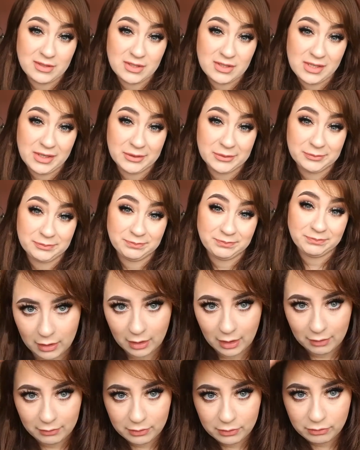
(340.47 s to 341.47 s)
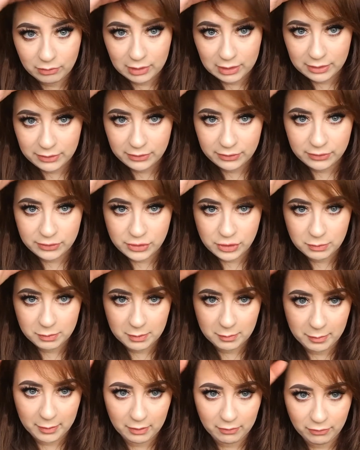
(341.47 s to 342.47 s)
So I have this really
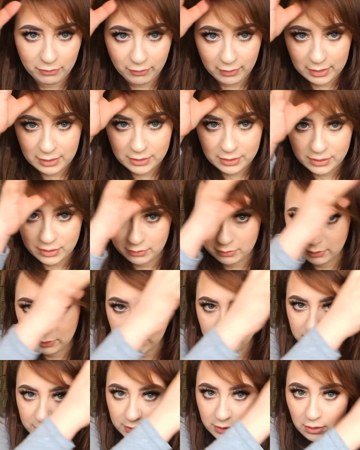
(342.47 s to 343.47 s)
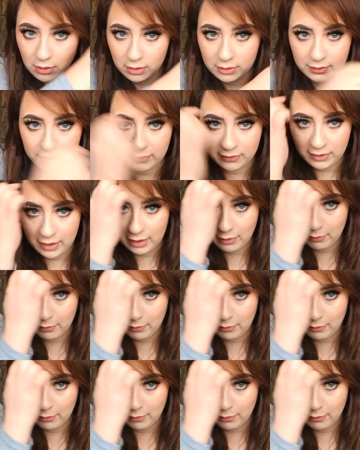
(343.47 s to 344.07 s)
stupid bit of fringe that will just not stay